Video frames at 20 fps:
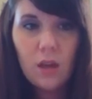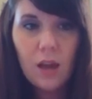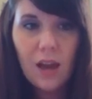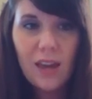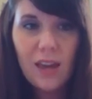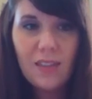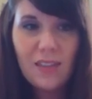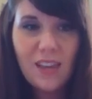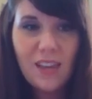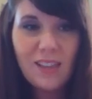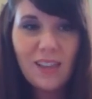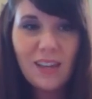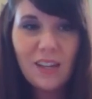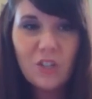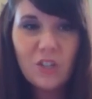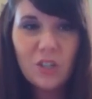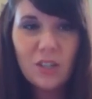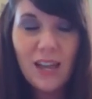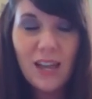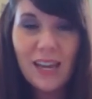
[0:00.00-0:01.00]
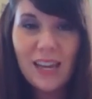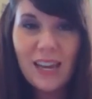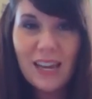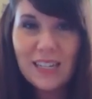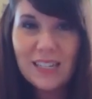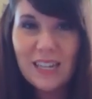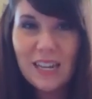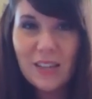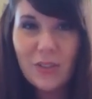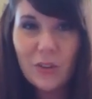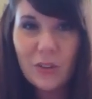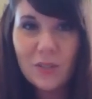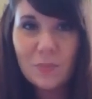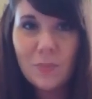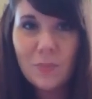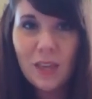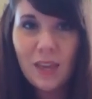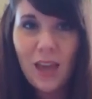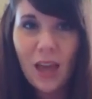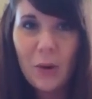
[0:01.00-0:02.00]
I think like July 18th or
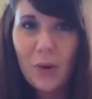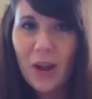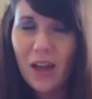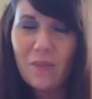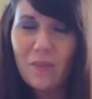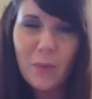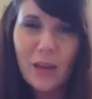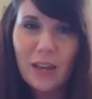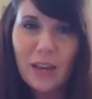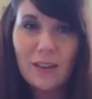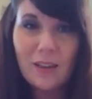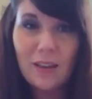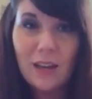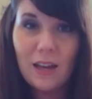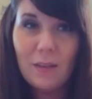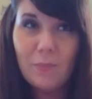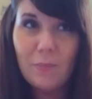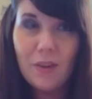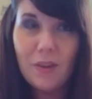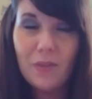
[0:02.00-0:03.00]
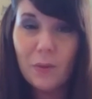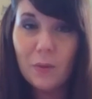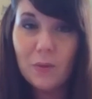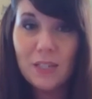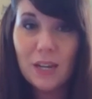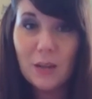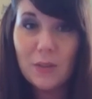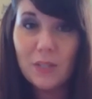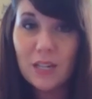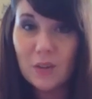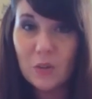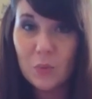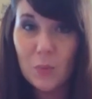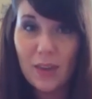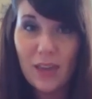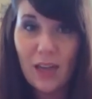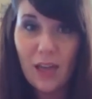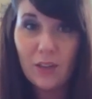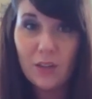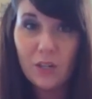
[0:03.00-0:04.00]
something. I don't have my my phone's downstairs with
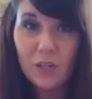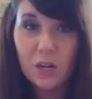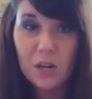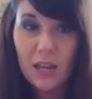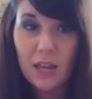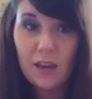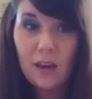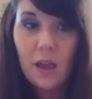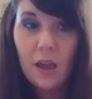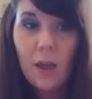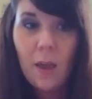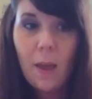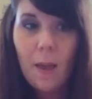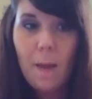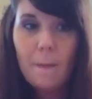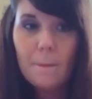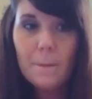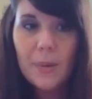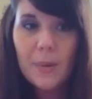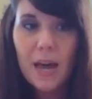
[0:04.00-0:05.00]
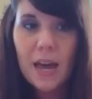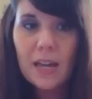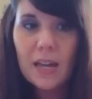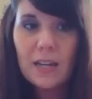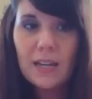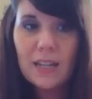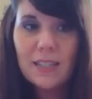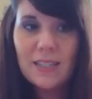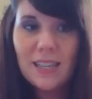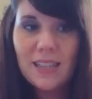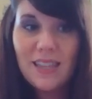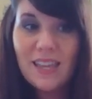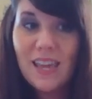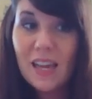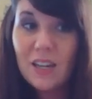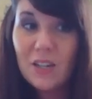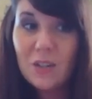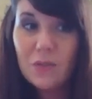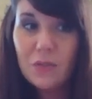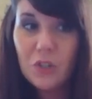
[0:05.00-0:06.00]
my calendar on it. But it's like the
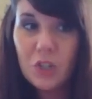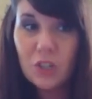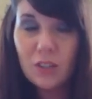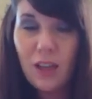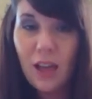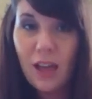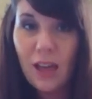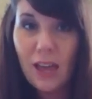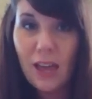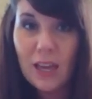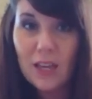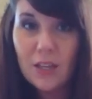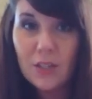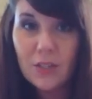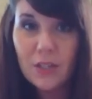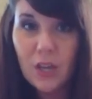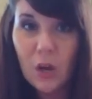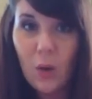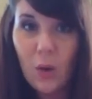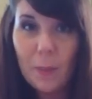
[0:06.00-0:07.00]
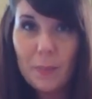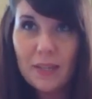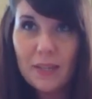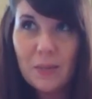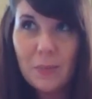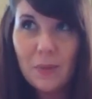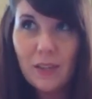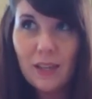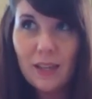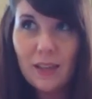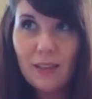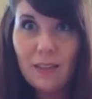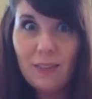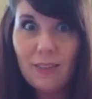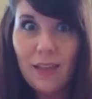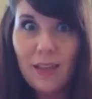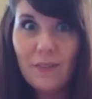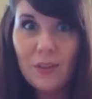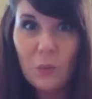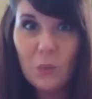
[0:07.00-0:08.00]
end of July. So I'm going to be like
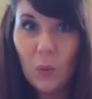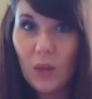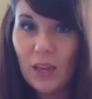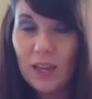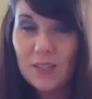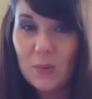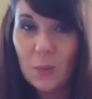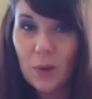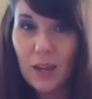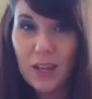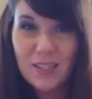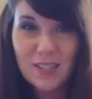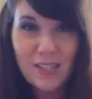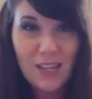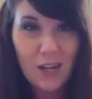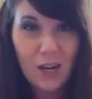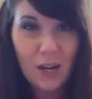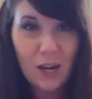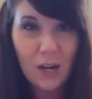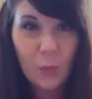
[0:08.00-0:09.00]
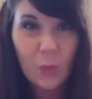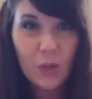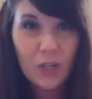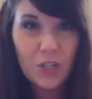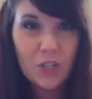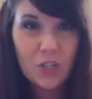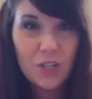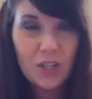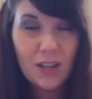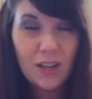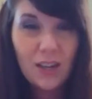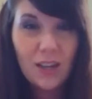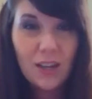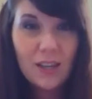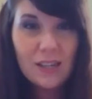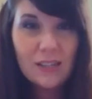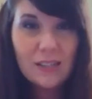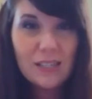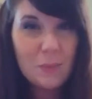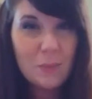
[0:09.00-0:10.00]
11 weeks when I see her, which
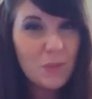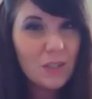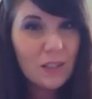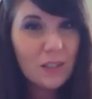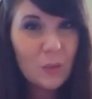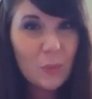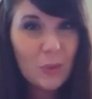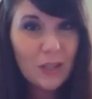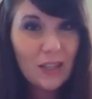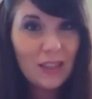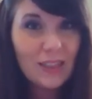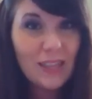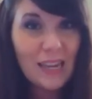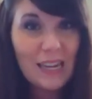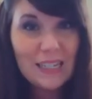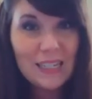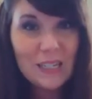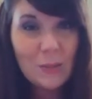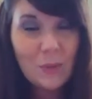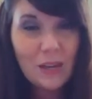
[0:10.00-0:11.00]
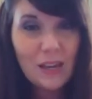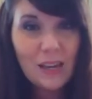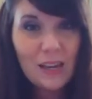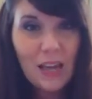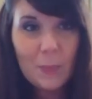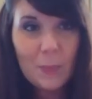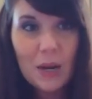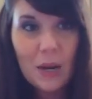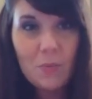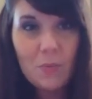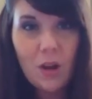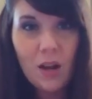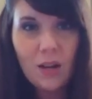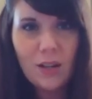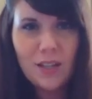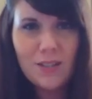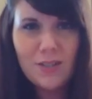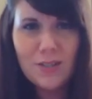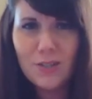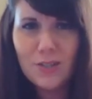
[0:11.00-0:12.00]
seems a little bit late to me. I mean, I'm
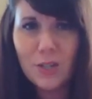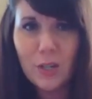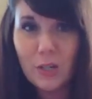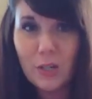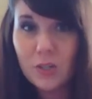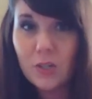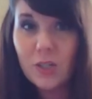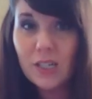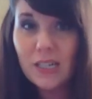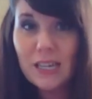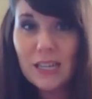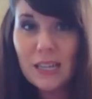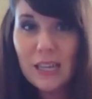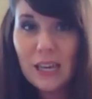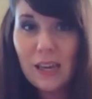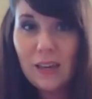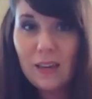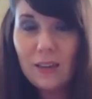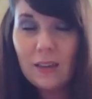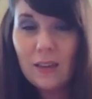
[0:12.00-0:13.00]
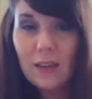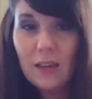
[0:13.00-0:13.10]
not concerned or anything,